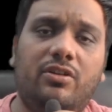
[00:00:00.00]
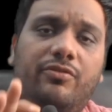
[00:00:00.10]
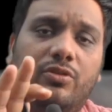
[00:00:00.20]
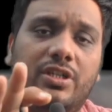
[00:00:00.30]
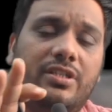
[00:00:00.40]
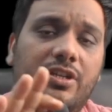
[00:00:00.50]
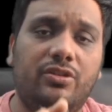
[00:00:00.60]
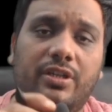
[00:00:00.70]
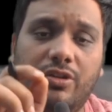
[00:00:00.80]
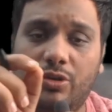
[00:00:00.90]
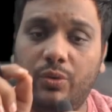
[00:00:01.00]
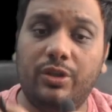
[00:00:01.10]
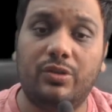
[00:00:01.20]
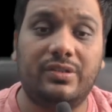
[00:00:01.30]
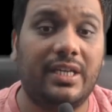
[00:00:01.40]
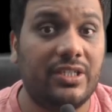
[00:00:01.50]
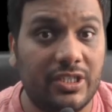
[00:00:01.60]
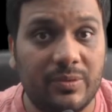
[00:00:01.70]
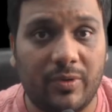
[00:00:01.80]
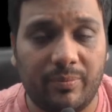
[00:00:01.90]
You have to just ensure that you're doing those
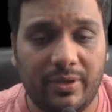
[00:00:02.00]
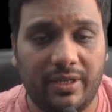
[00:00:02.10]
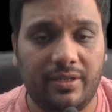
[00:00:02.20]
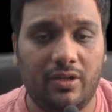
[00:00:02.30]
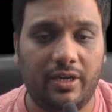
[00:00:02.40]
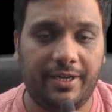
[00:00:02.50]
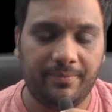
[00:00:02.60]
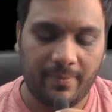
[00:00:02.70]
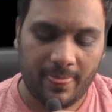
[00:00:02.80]
sections properly. All right.